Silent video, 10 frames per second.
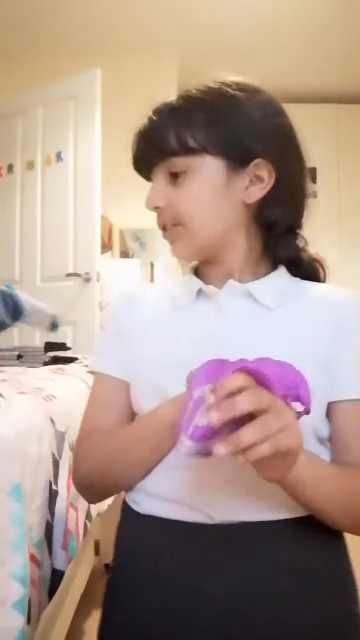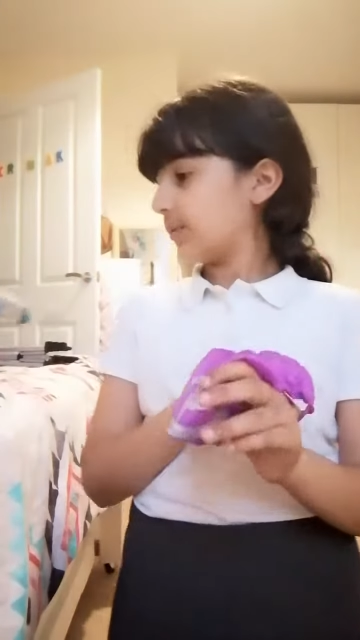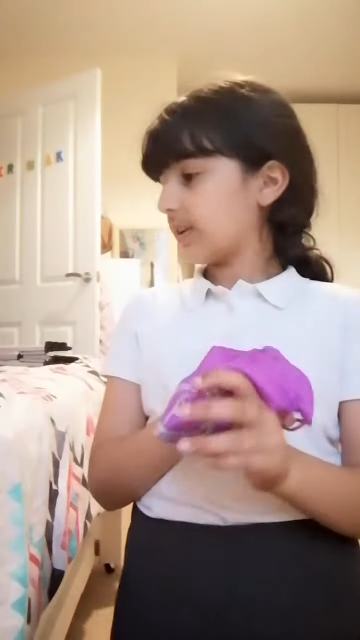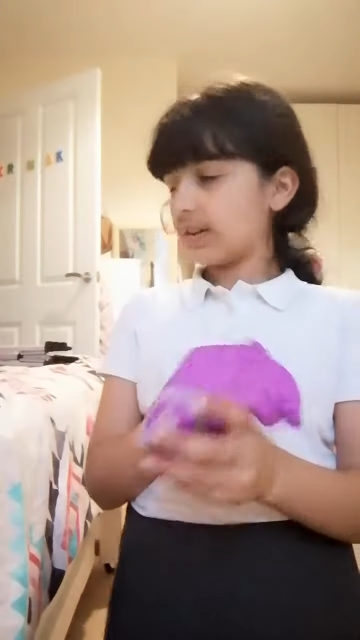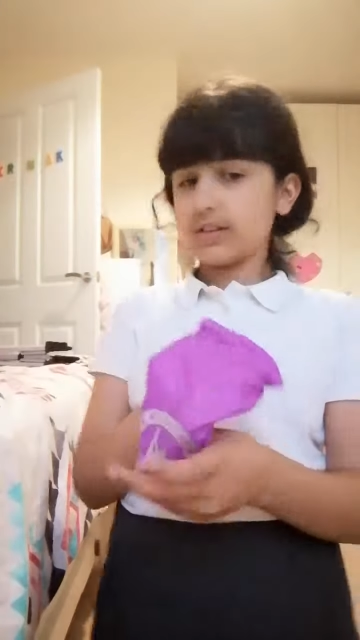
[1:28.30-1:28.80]

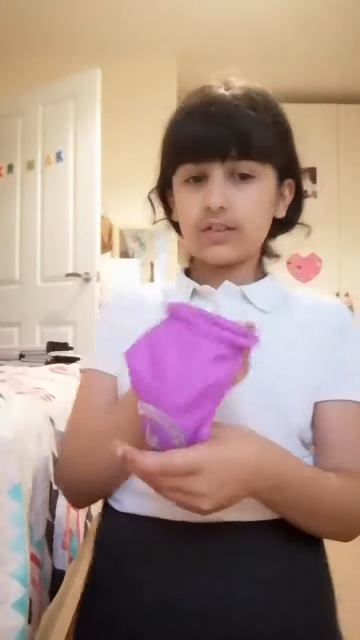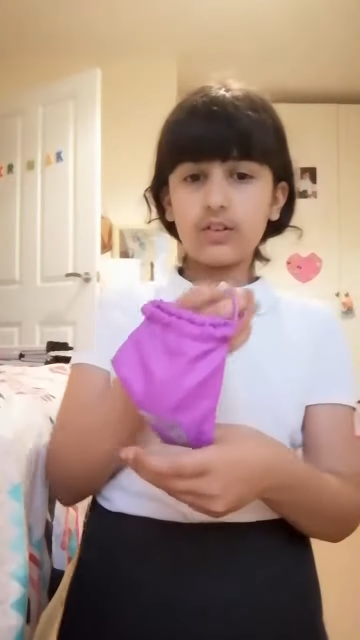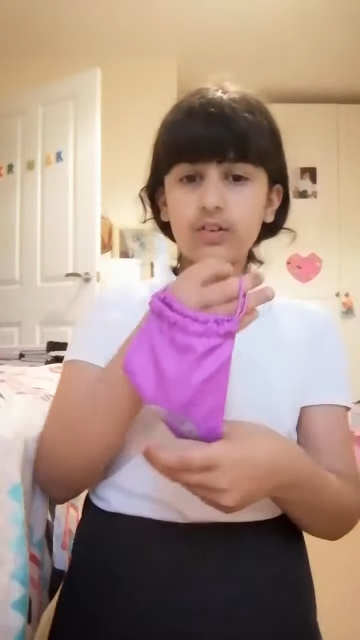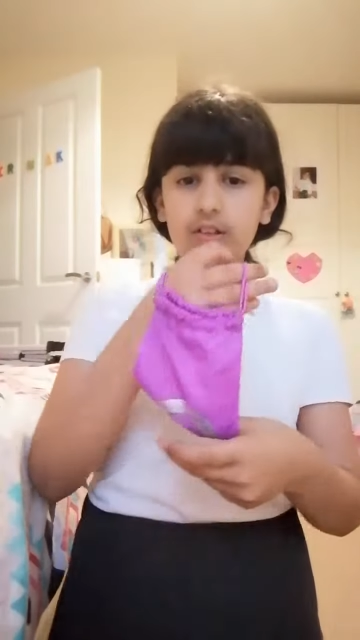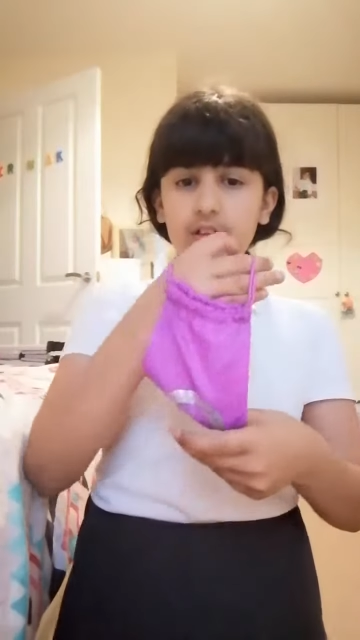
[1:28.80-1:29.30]
want to
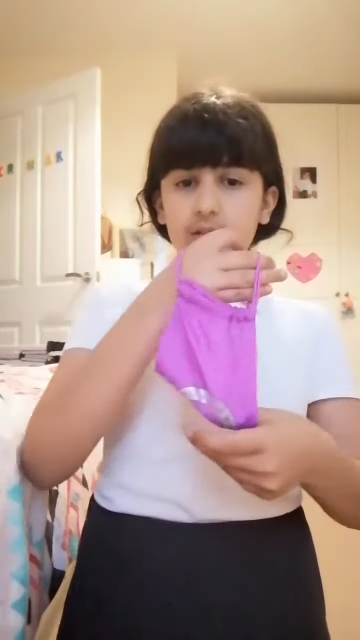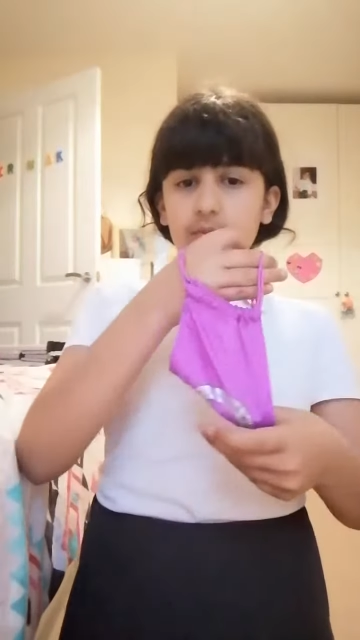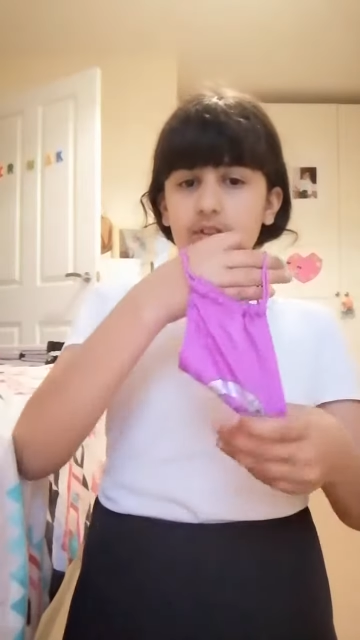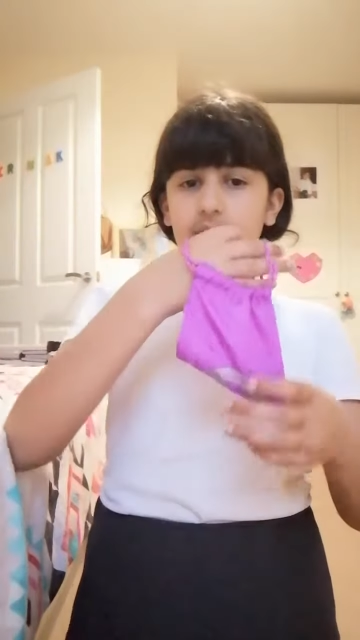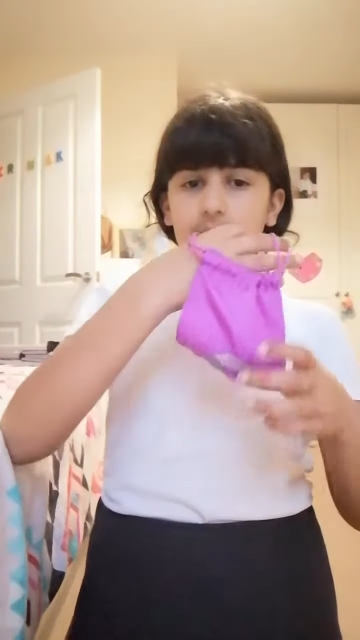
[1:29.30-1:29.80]
look at these
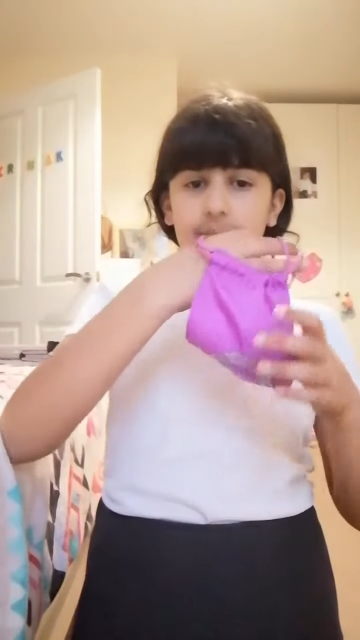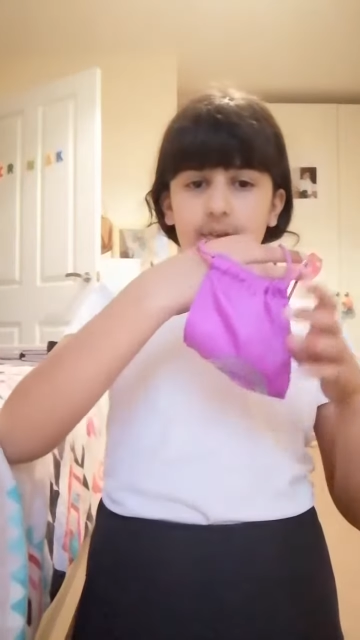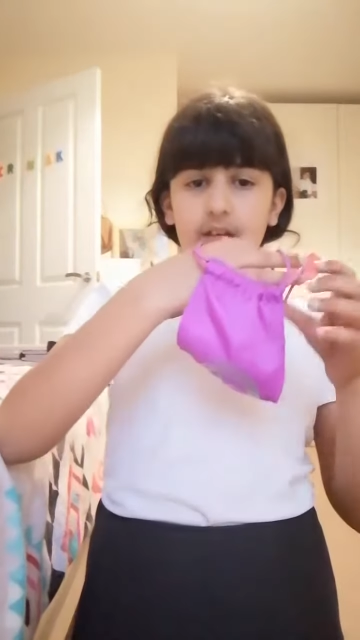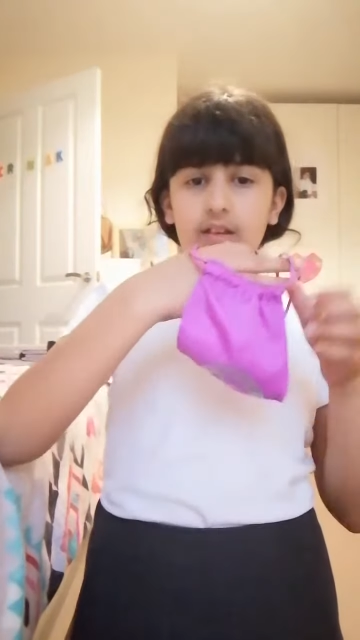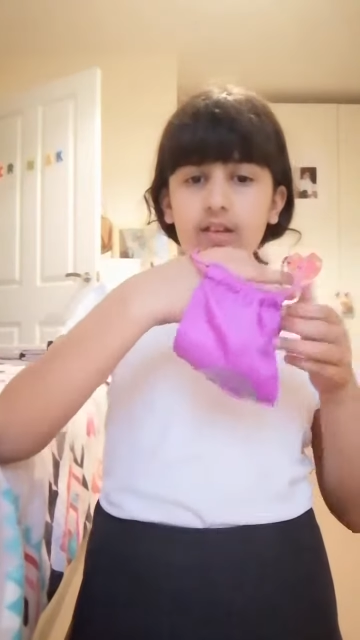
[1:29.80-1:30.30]
with her, me?